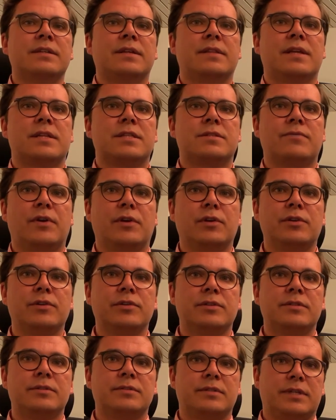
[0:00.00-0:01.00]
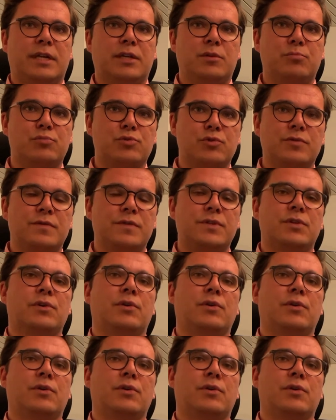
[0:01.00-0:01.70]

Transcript: and that's very good and improves